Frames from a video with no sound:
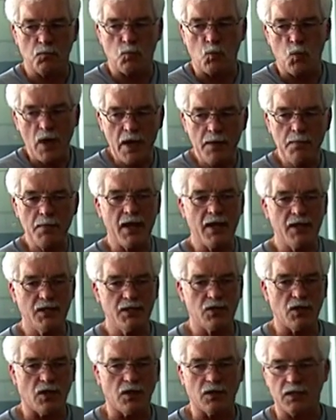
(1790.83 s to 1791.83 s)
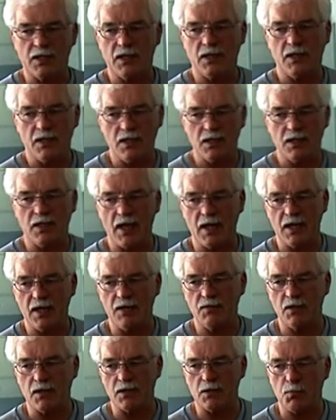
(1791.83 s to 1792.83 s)
we may start getting into that
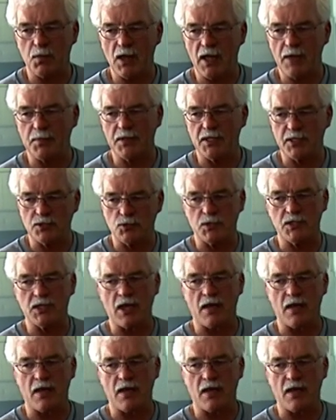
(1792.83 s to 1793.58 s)
even at the plant because we